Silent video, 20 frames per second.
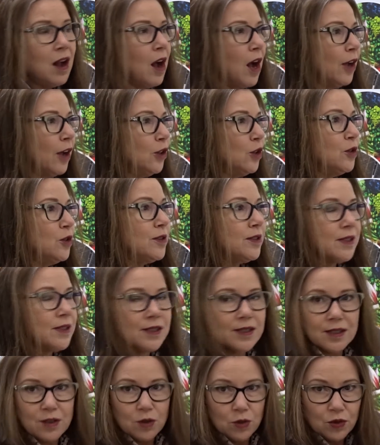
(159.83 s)
I use the
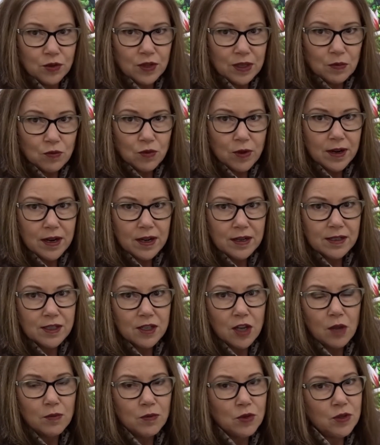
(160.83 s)
soothing product,
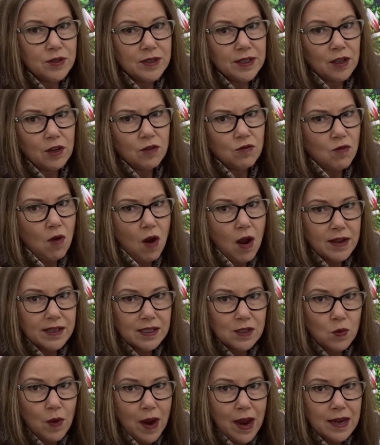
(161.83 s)
so I'm using a
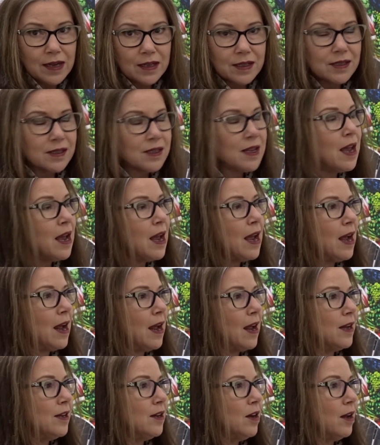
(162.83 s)
rice wax
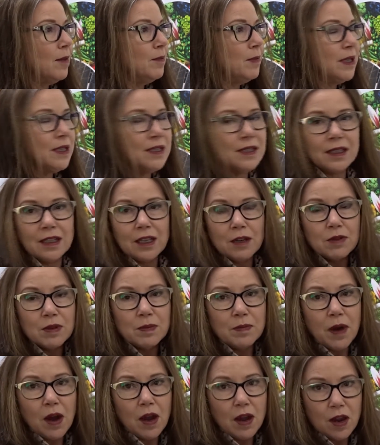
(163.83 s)
and I'm mixing it
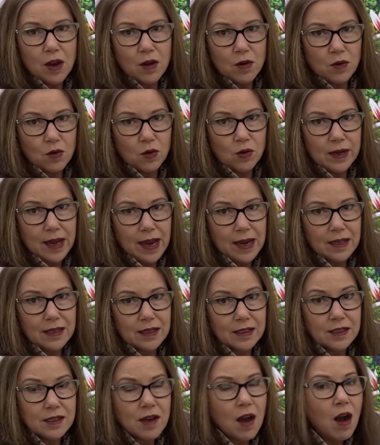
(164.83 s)
with
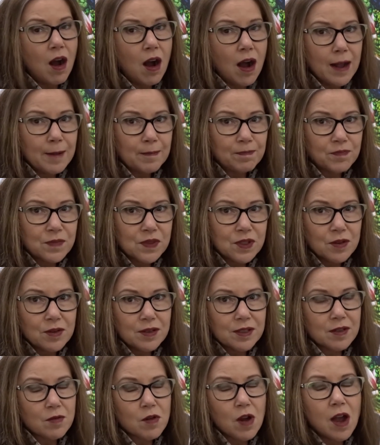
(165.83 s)
bio-organic thyme. So
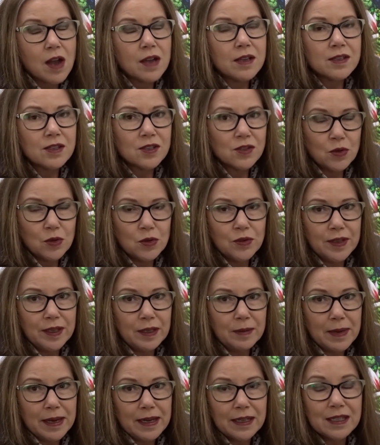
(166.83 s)
it's quite
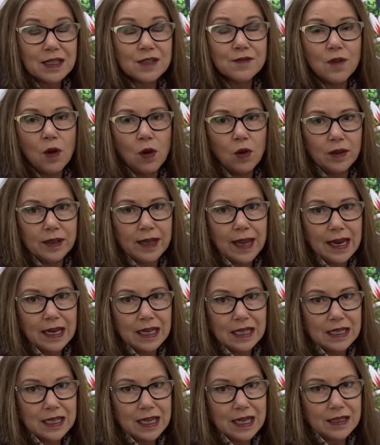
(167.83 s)
soothing but
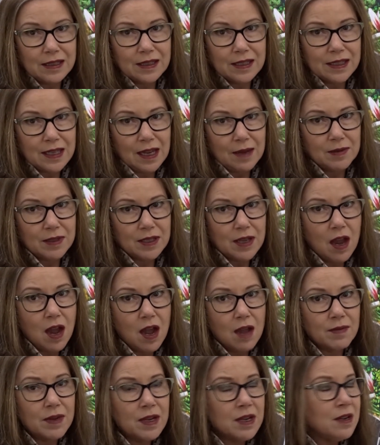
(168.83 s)
exfoliating at the same
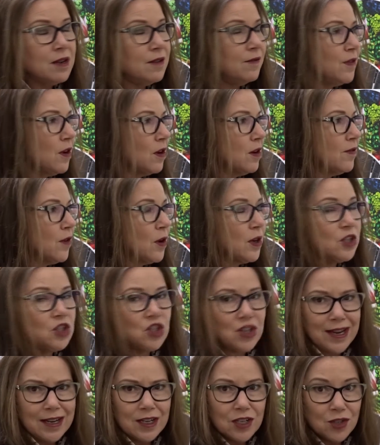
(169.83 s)
time. Very, very
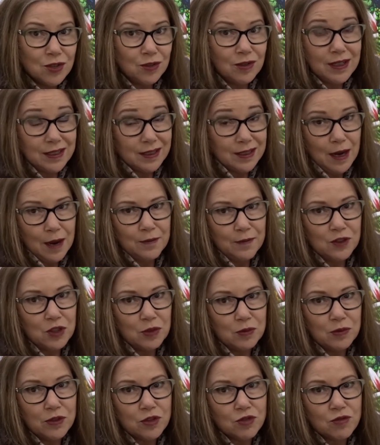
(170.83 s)
gentle and
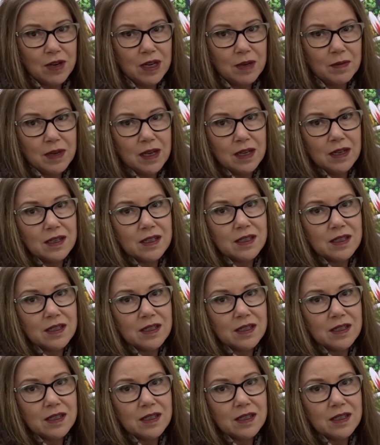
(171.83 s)
comfortable treatment.